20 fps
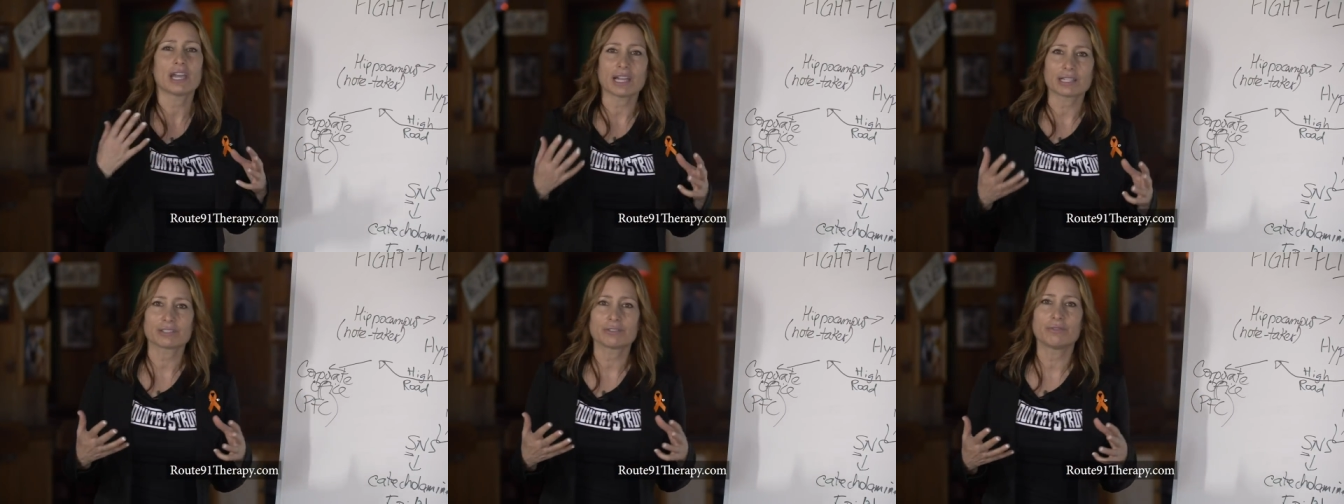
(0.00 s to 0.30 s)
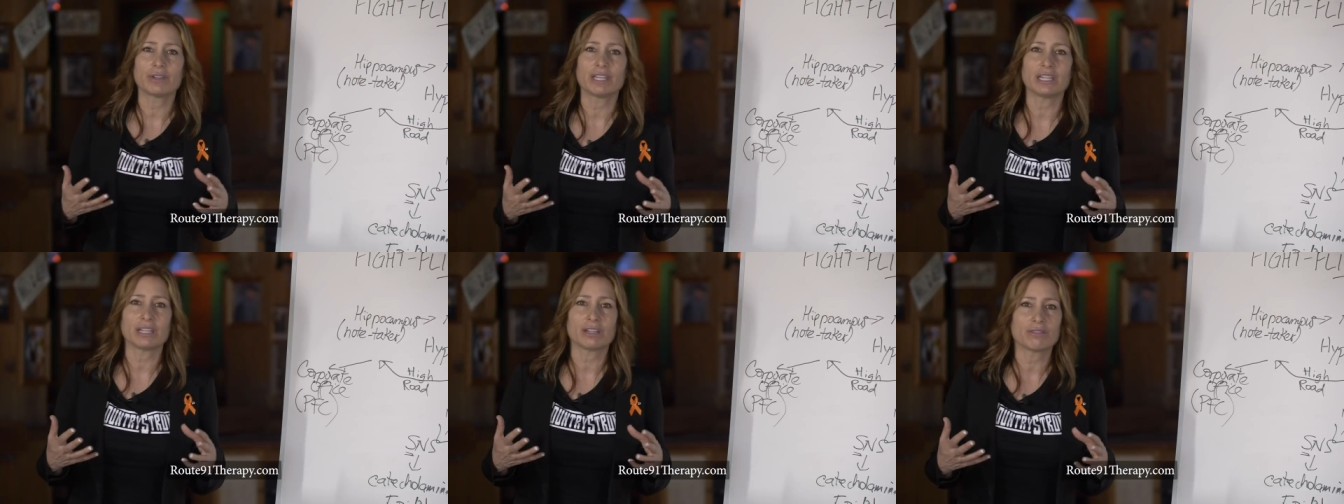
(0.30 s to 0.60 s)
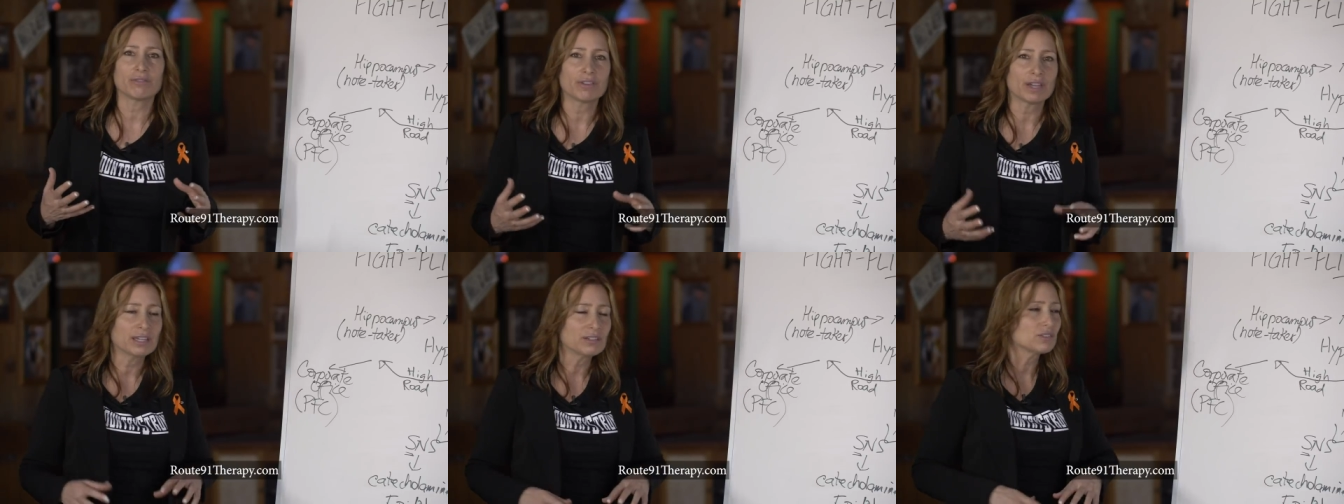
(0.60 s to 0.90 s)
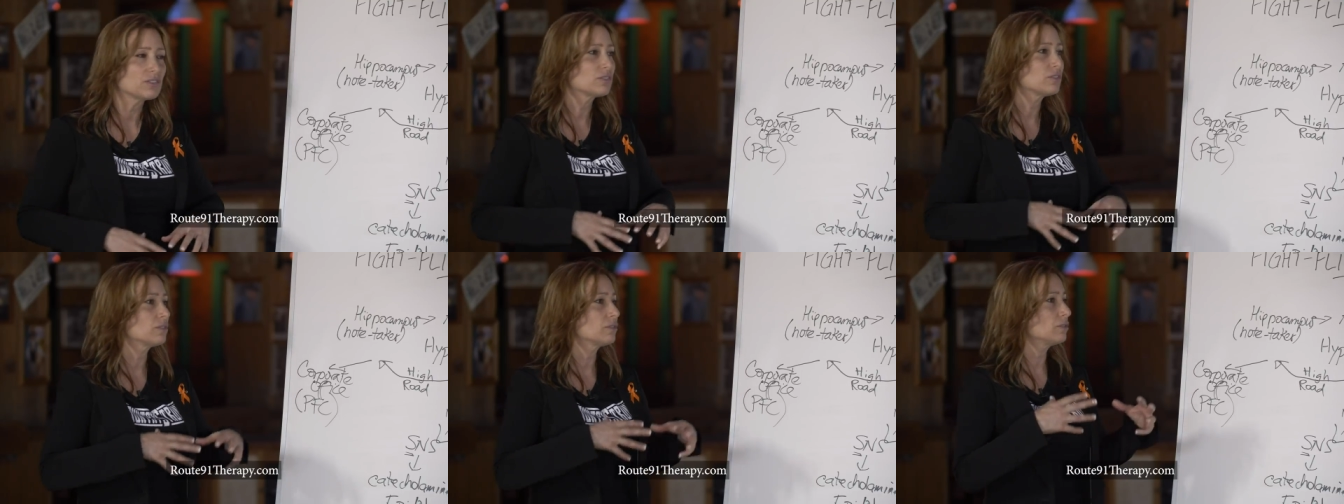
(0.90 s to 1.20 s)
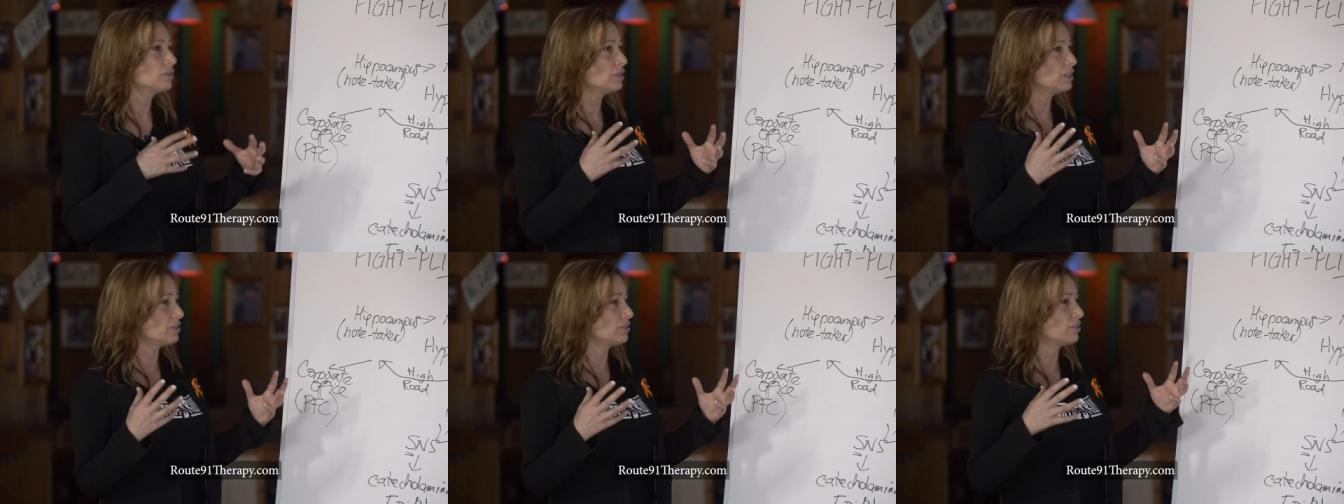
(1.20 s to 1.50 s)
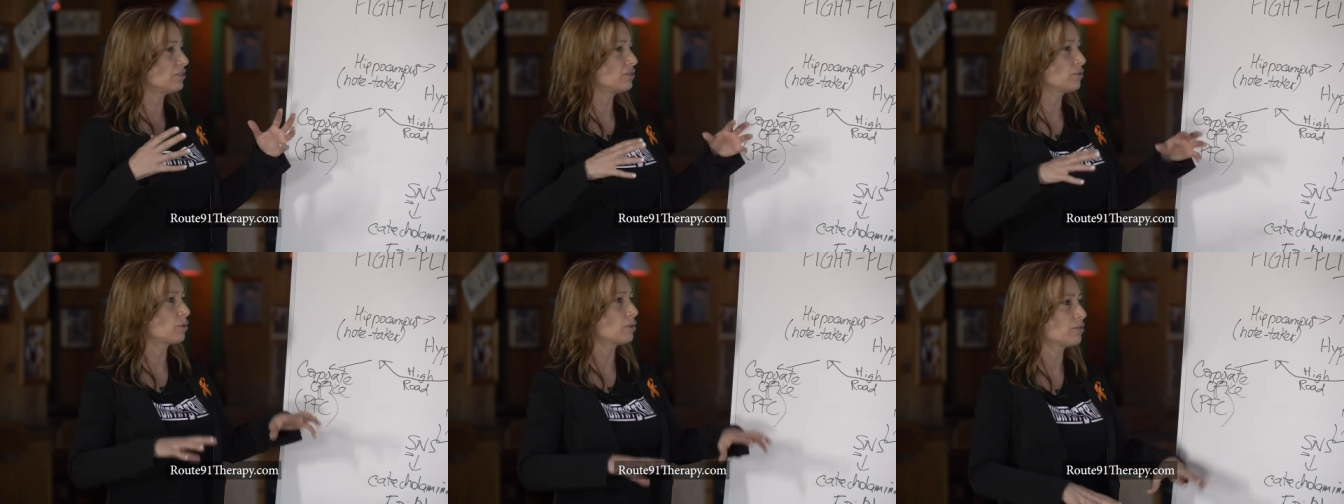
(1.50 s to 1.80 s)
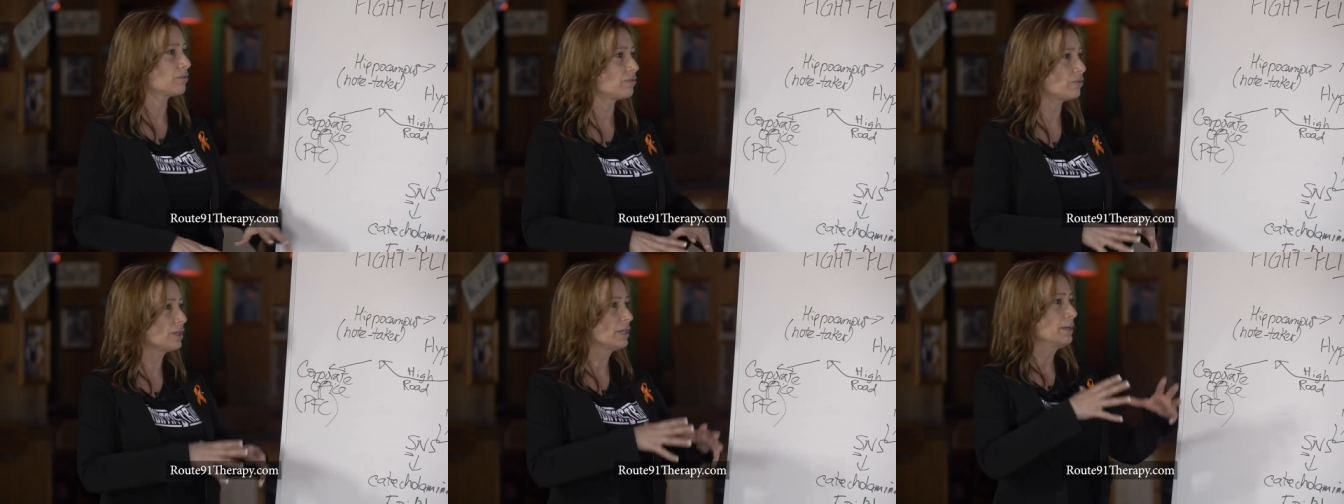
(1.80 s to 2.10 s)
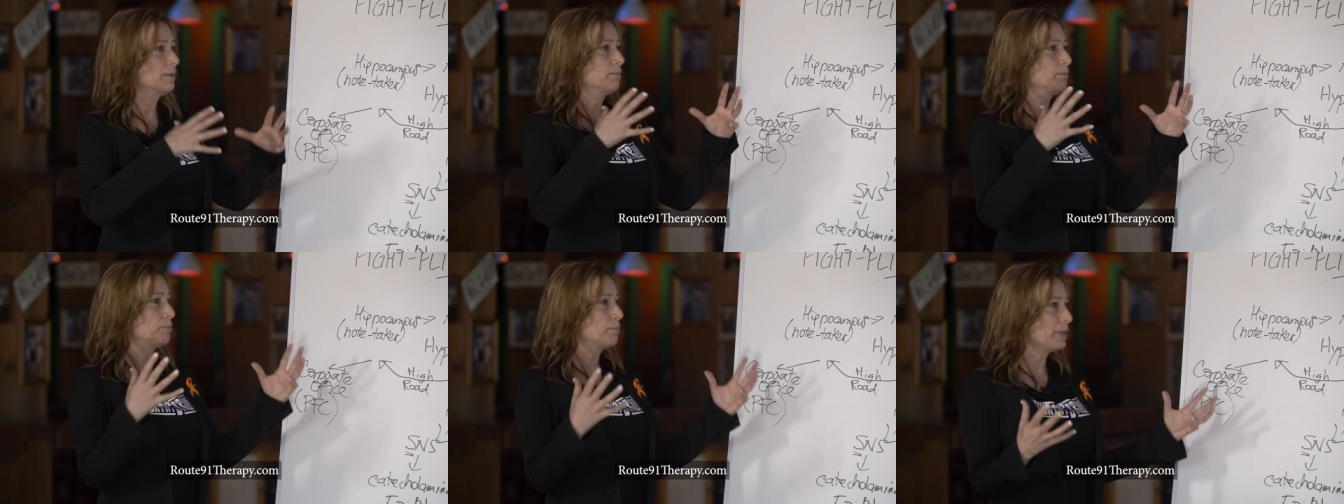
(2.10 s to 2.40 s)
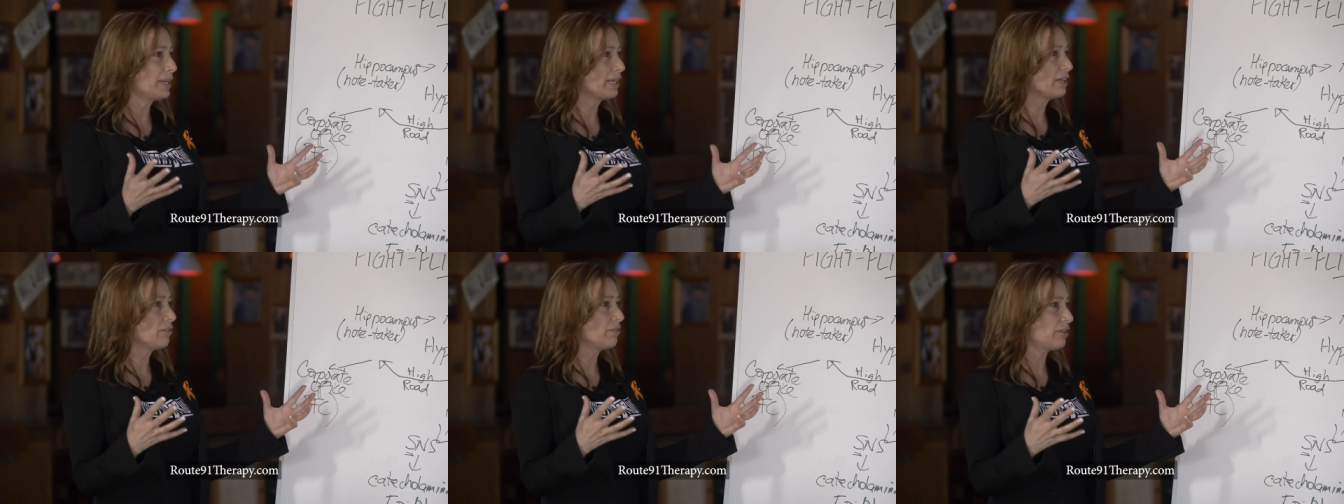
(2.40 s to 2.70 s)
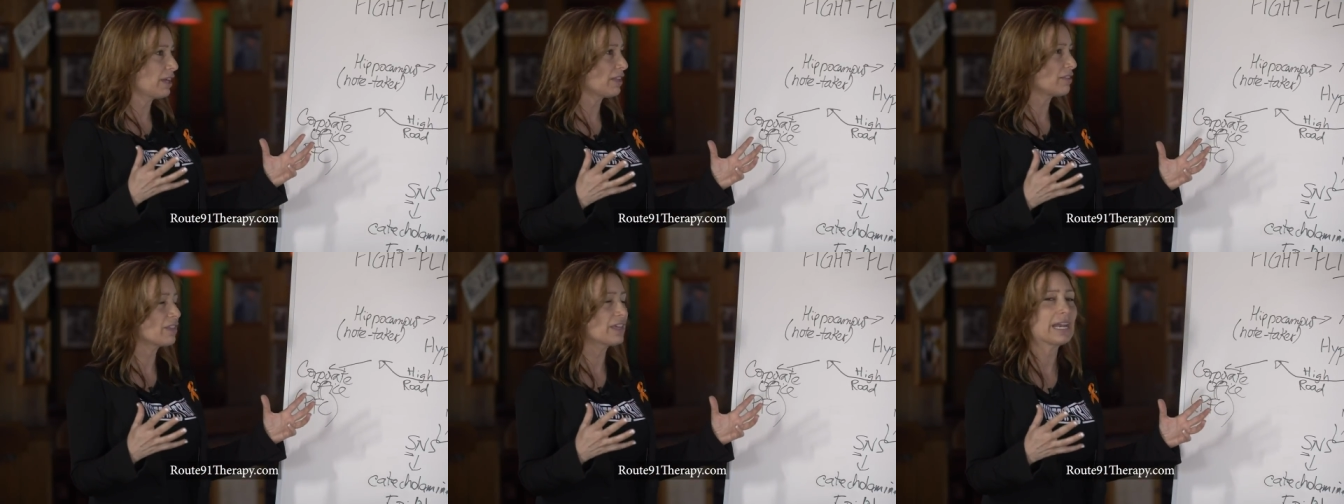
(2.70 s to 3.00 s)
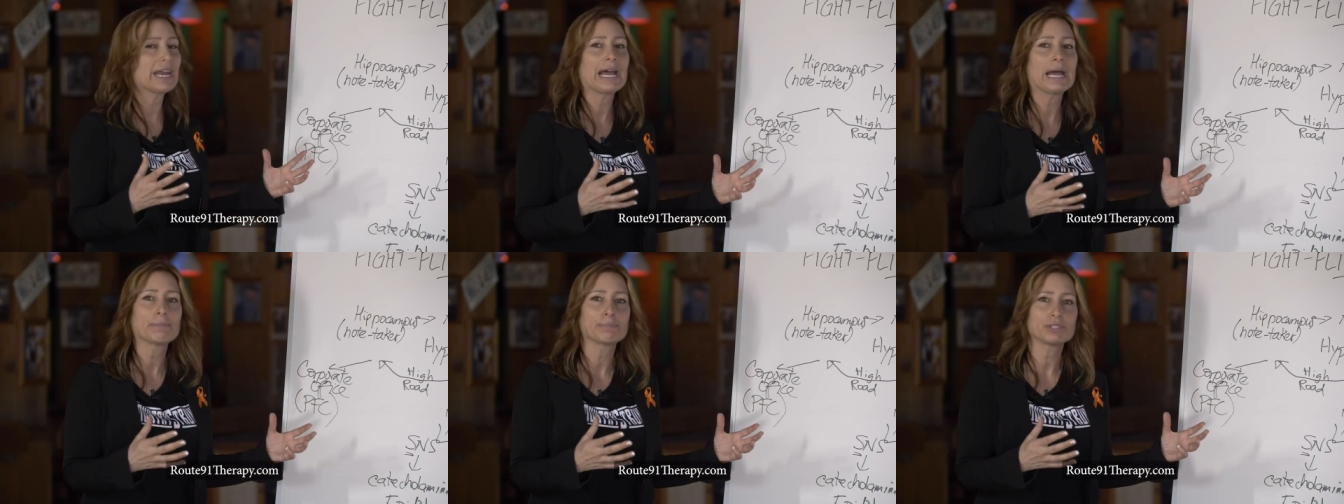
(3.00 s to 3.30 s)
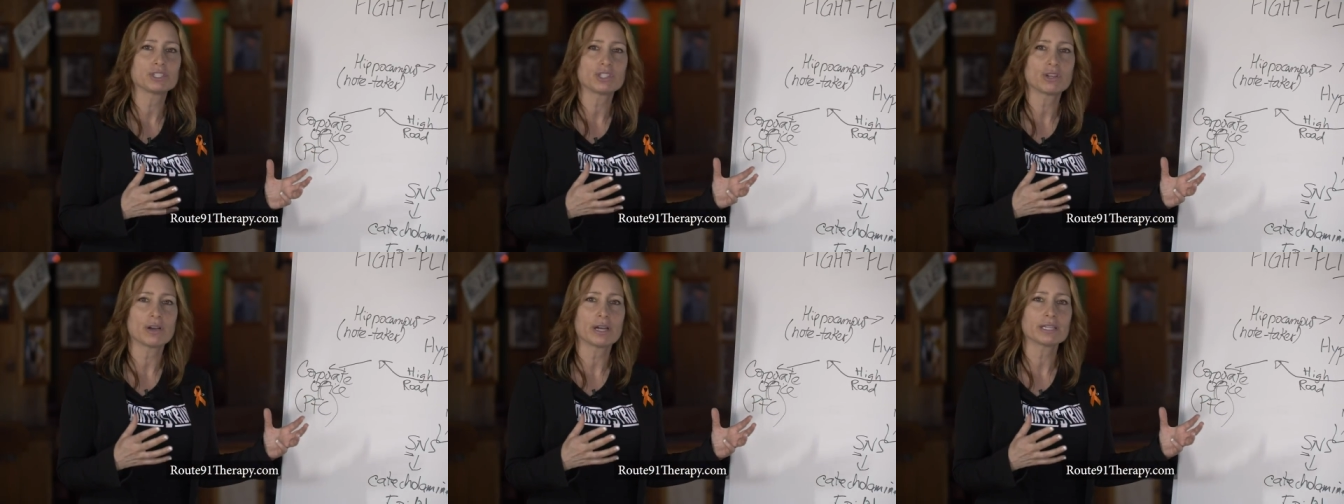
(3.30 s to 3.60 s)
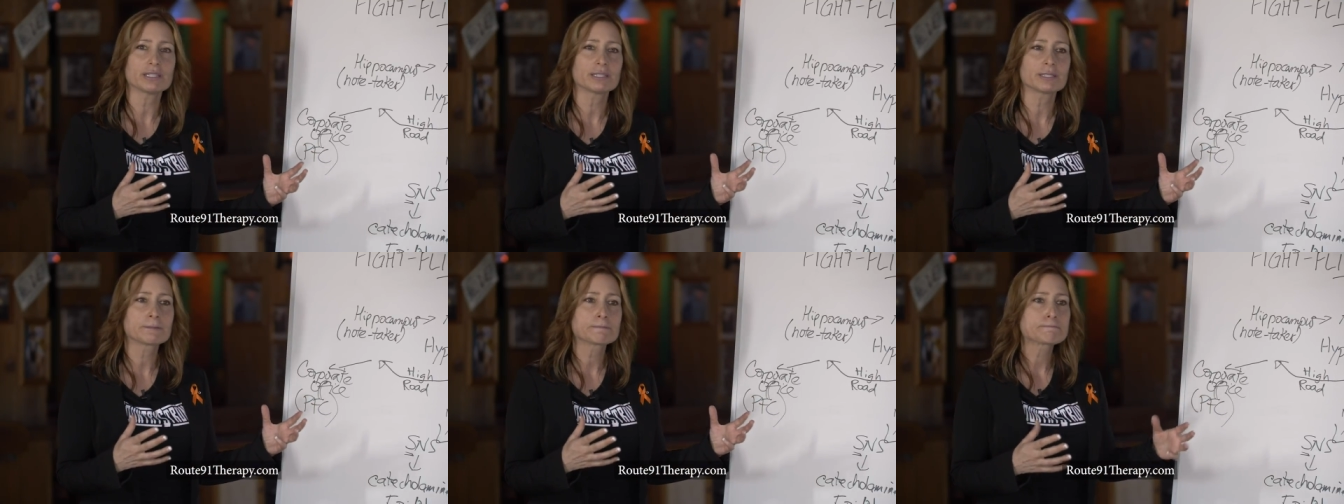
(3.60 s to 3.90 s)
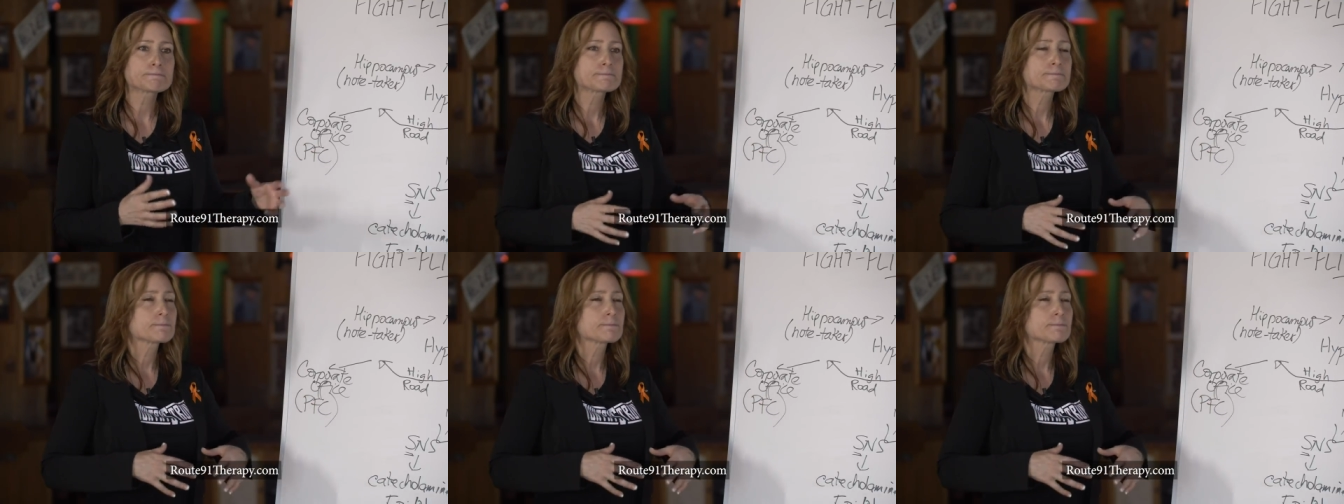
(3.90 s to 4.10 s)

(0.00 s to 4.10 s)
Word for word: The activating event, this sort of big event that happened to us,